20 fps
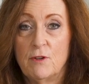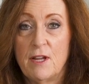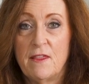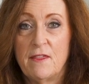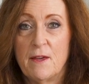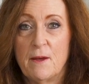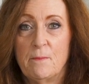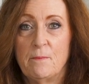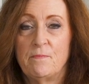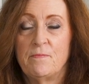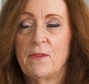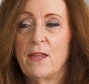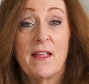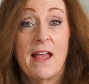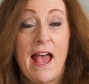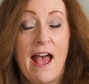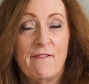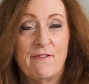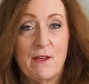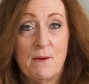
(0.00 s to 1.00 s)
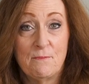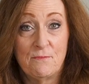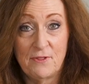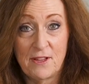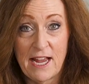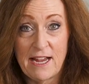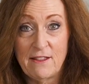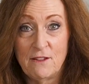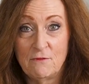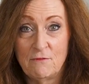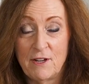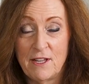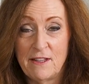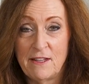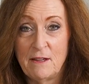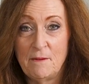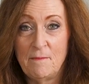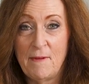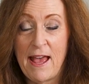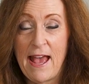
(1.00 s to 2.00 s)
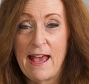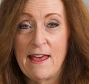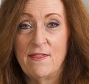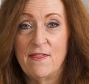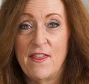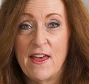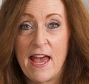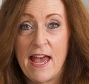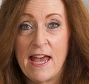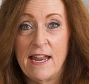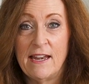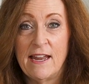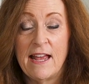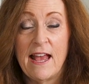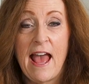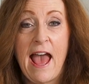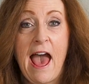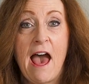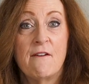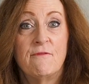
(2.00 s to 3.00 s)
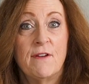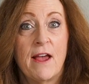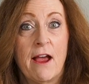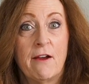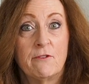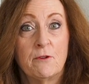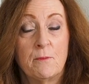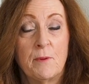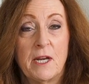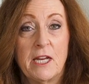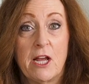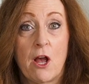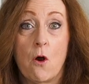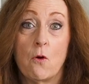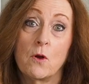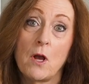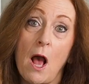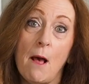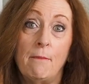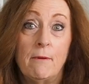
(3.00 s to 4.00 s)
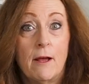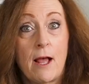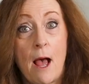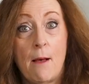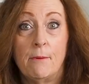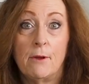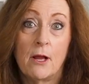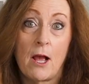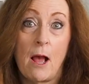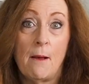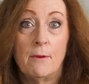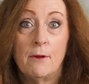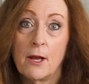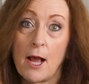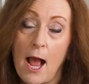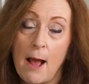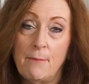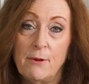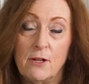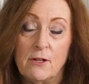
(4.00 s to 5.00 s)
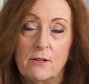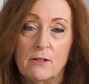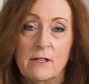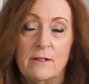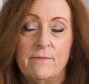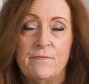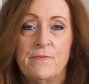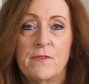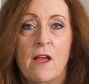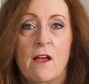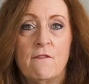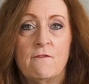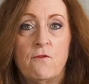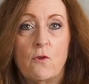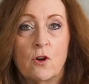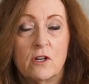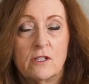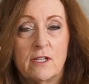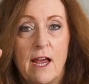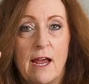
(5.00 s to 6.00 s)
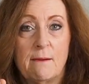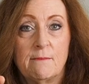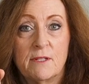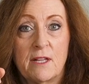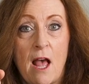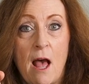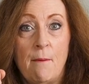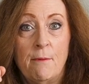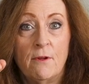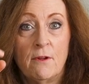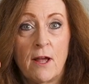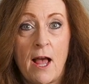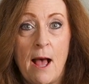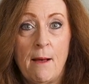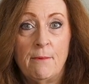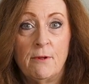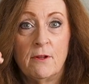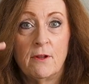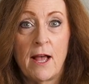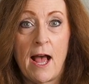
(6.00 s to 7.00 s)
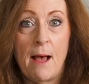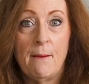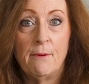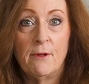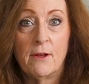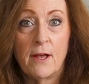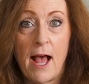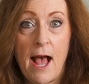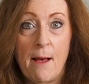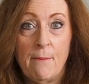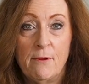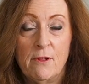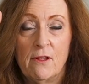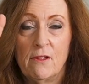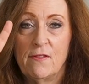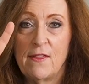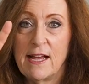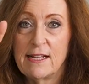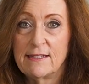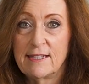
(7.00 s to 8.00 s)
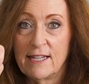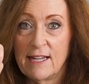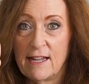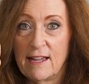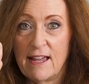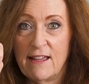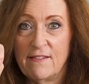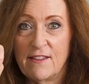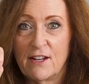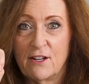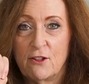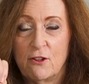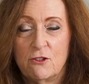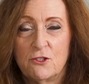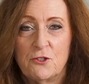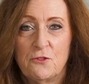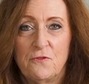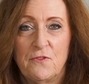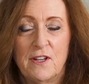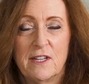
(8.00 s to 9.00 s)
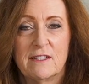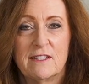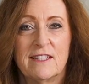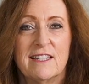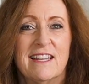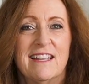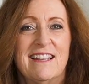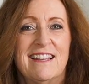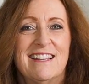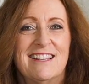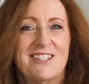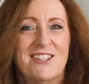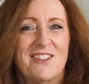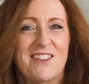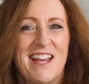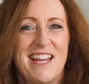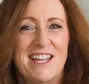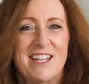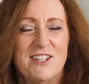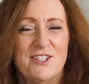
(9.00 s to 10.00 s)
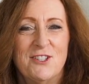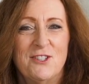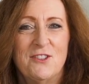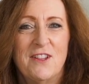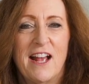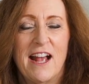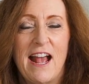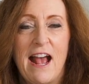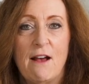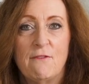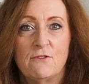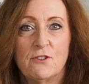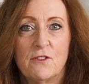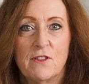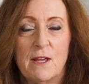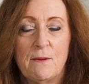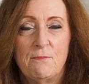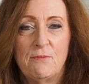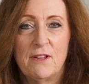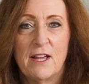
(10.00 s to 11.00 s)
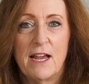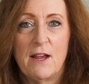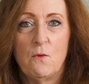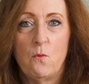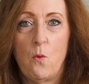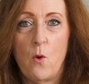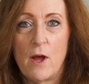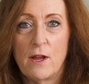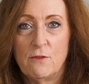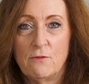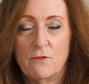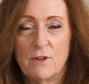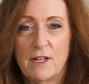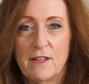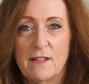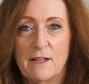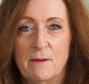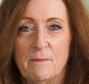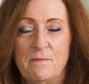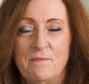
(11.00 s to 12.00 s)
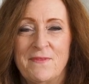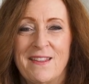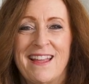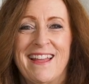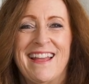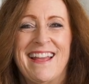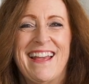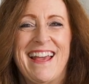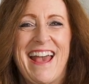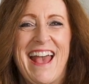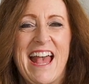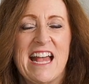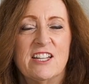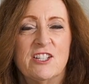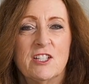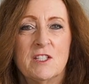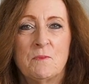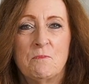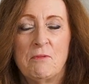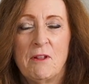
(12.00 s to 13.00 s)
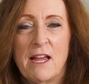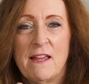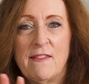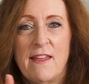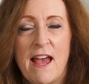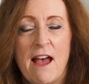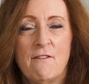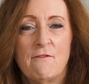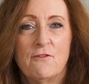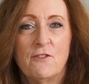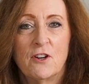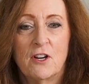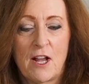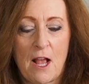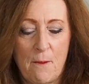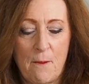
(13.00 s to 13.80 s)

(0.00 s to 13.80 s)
rhythm. Have them play the rhythm and then have everybody go gobble, gobble, gobble, gobble four times. Gobble, gobble, gobble, gobble. That's it. And then close your fist. So they can do that after they play one rhythm. And just play that for a